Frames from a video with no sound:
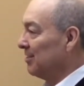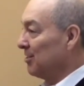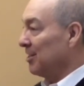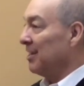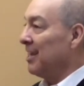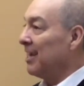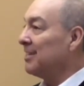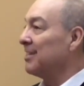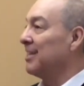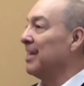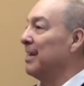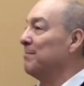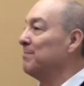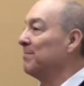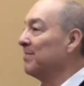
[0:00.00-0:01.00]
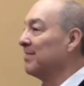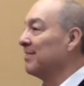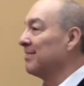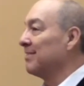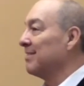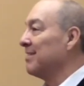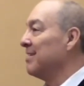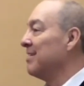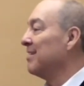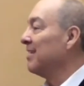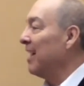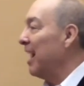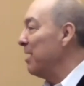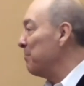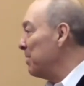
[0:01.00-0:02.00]
You connect to them.
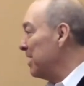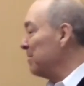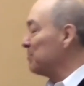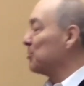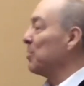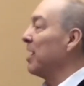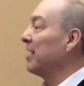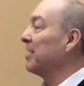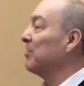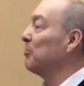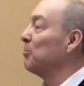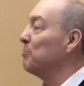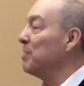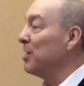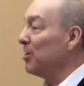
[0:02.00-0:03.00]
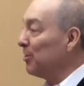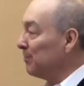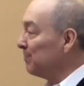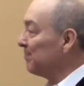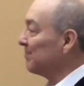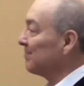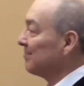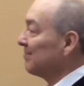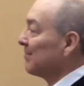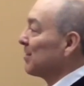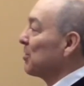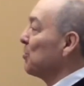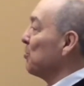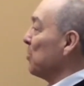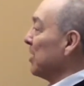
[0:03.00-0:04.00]
Hi, my name's Rocky Romero.
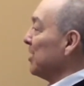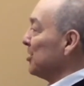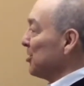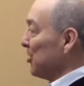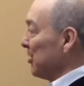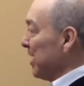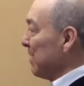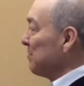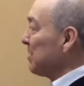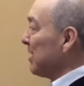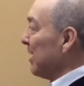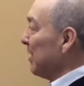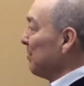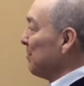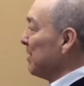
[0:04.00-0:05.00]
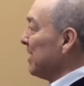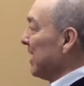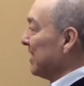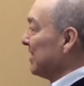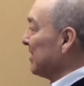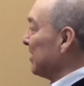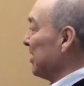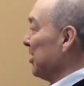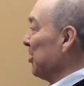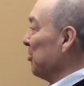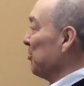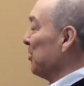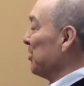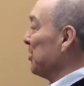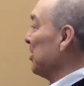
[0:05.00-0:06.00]
What is your name, Solomon? I see you
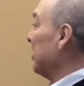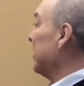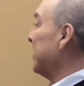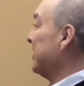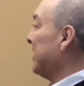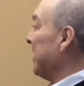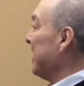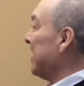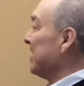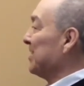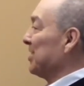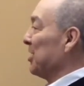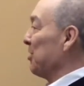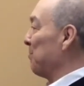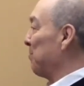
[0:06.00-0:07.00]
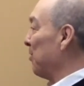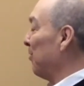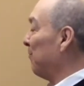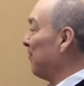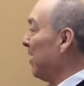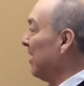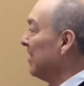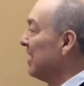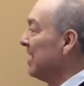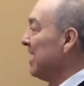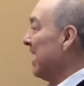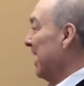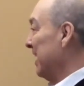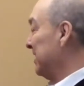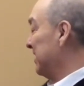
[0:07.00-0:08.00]
on your LinkedIn. I see your profile.
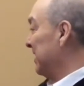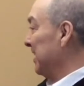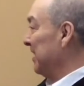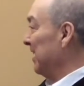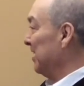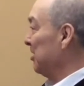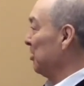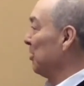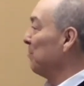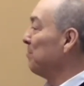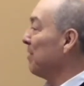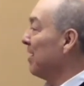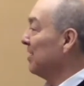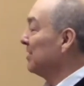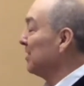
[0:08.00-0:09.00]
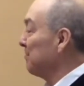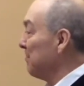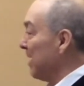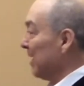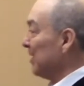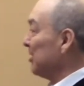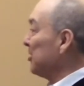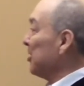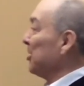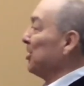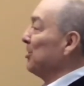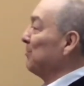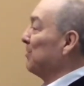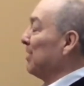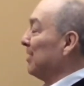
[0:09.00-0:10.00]
I see that you're a project manager.
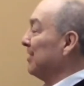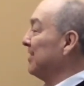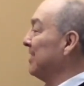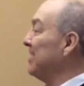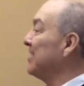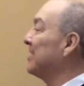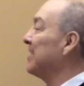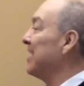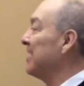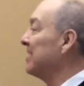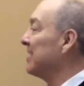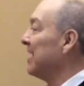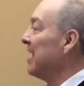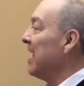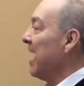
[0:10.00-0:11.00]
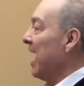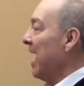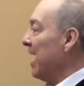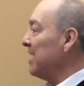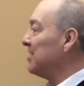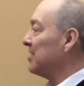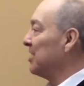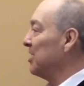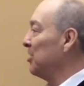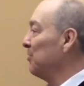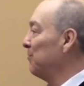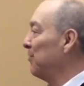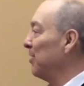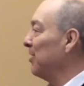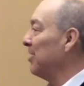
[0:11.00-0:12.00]
You've done these things. I see
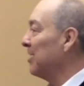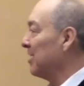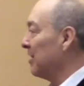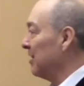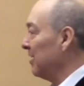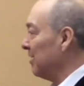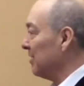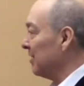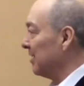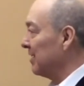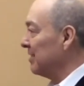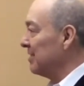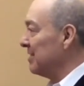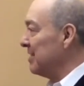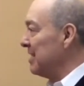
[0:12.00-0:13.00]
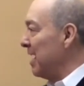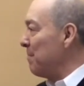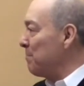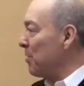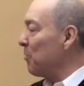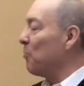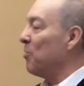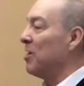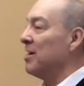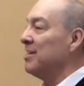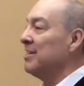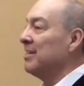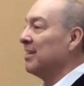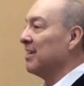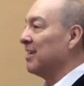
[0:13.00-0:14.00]
you very clearly. Number
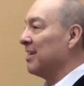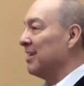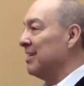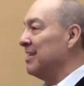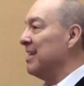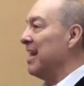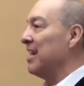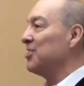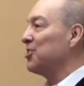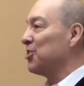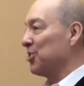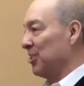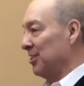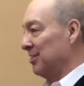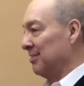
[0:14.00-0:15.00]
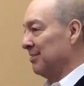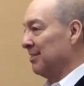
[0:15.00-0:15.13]
one, connection.